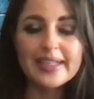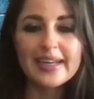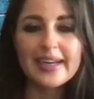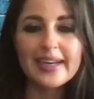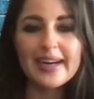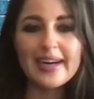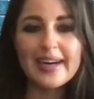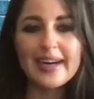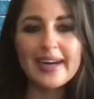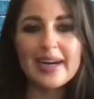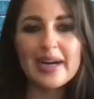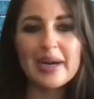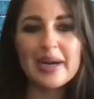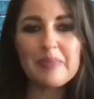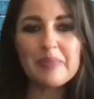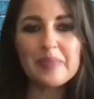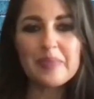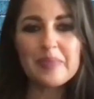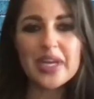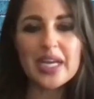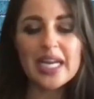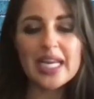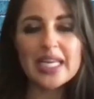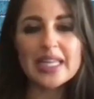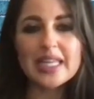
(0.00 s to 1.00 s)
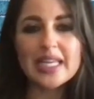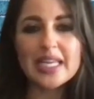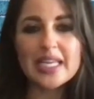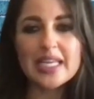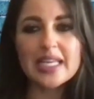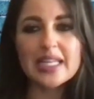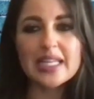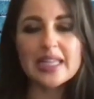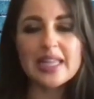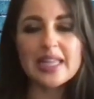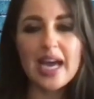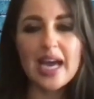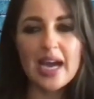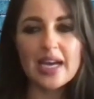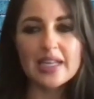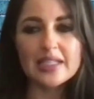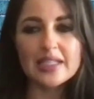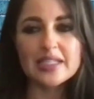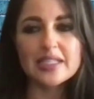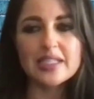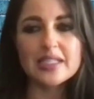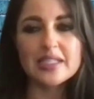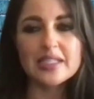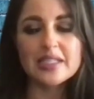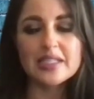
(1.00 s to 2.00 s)
um, and i think
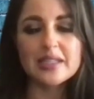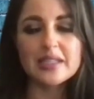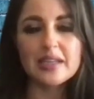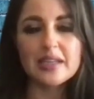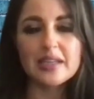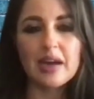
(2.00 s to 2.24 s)
that's